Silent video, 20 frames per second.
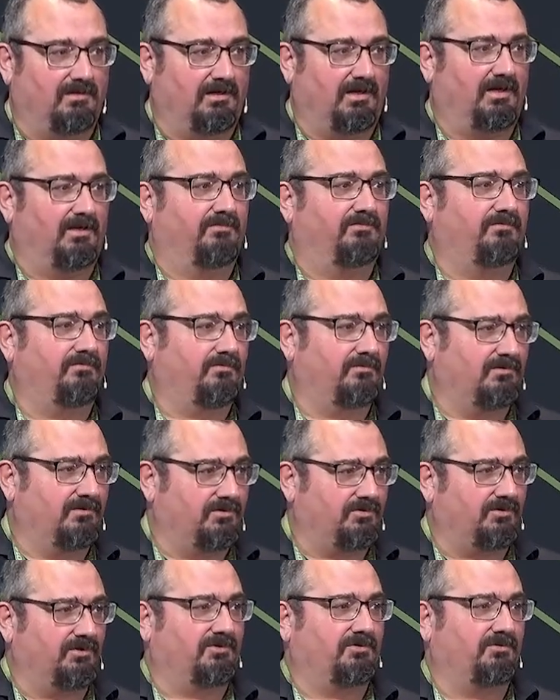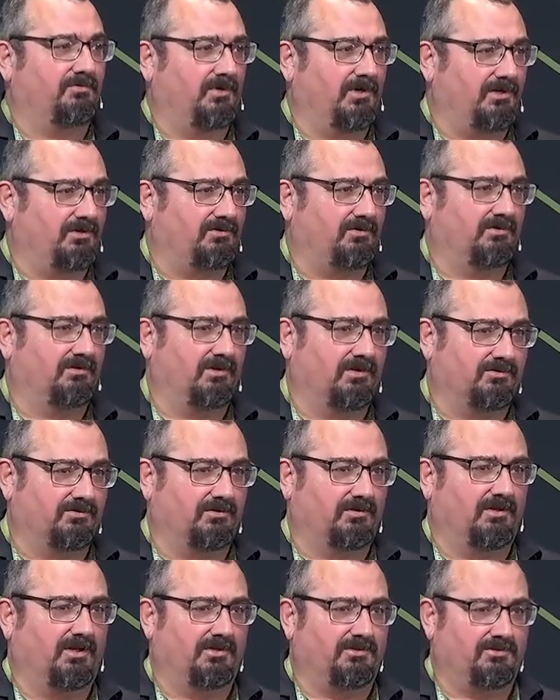if the situation
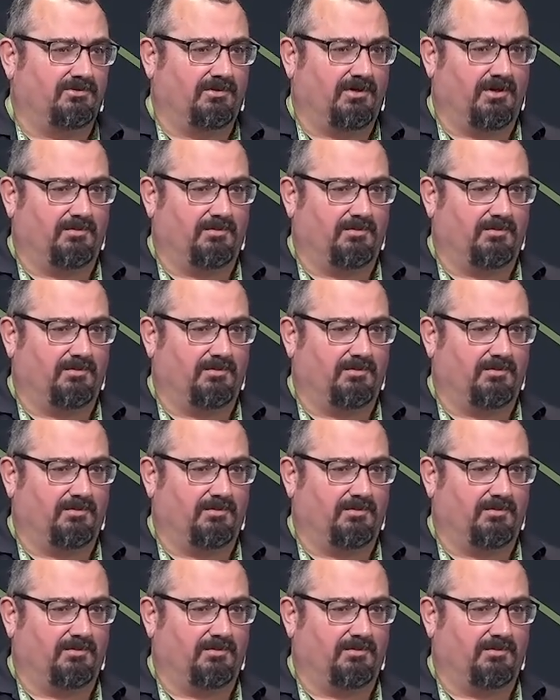doesn't let you